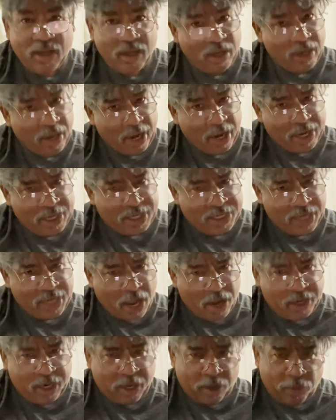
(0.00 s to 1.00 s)
Hi, this is
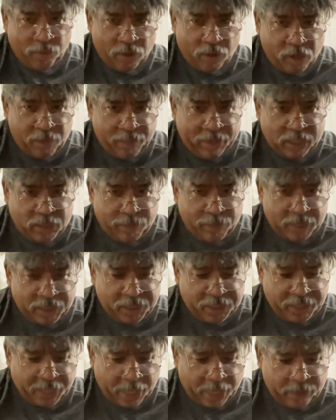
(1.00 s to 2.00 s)
Alken. Welcome back to my
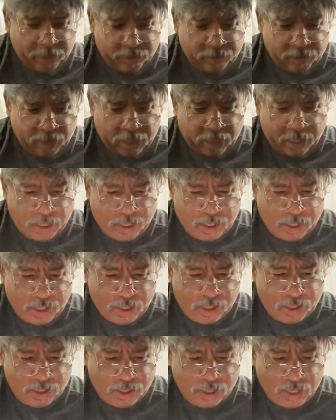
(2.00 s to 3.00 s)
channel.
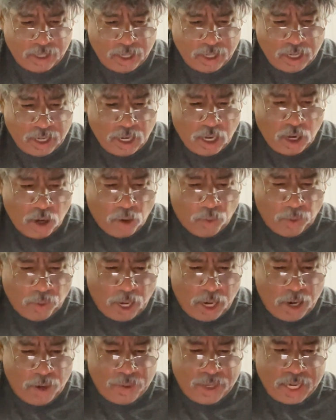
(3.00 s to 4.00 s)

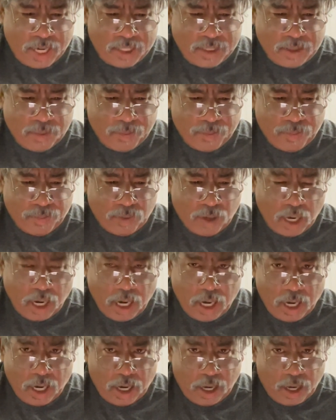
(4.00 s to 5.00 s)
Well, we got some
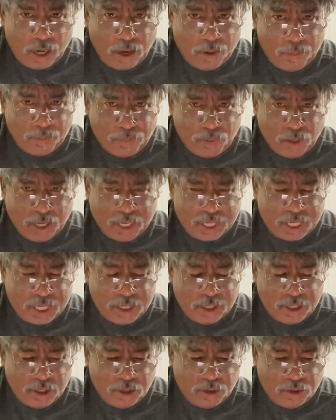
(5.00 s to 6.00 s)
breaking
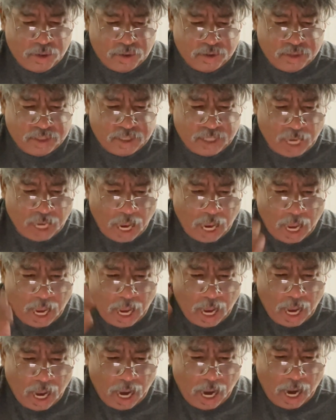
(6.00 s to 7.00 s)
news
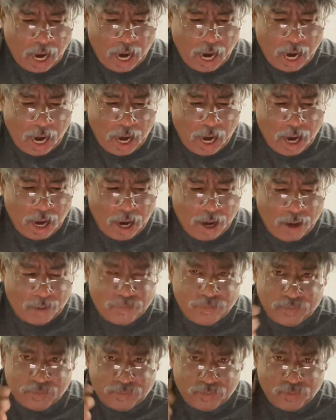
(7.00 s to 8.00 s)

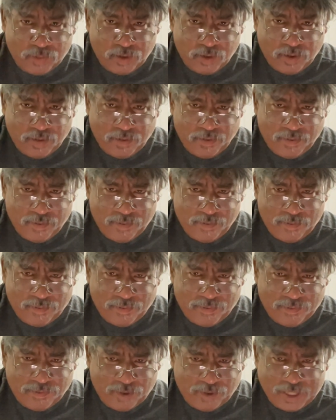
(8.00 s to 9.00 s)
um,
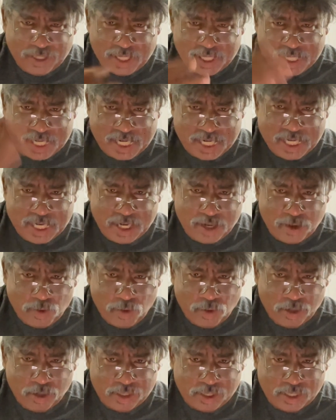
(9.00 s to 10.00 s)
from the DC
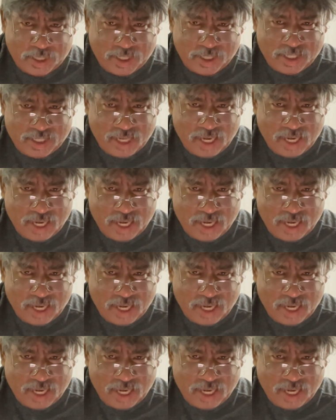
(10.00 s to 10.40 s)
courts.